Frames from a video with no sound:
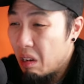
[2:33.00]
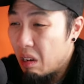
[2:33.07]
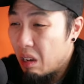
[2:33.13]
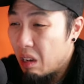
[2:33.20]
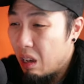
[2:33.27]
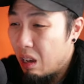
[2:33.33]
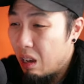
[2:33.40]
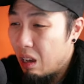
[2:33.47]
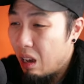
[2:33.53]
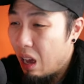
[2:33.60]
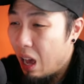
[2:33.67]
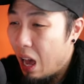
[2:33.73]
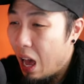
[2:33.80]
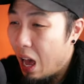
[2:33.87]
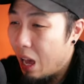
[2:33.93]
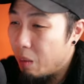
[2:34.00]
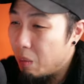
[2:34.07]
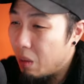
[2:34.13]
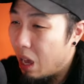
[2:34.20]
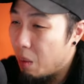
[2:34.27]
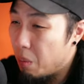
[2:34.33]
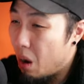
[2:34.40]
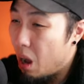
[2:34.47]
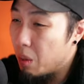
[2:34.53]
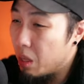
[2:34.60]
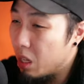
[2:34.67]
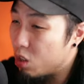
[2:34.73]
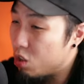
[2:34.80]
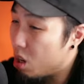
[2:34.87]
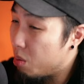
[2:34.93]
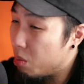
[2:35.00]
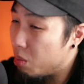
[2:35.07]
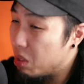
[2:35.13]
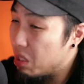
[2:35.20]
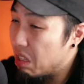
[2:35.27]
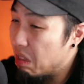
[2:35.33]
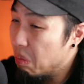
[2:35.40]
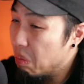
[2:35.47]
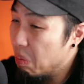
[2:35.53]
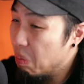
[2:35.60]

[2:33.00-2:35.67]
Uh, I'm I'm probably gonna drop him in C.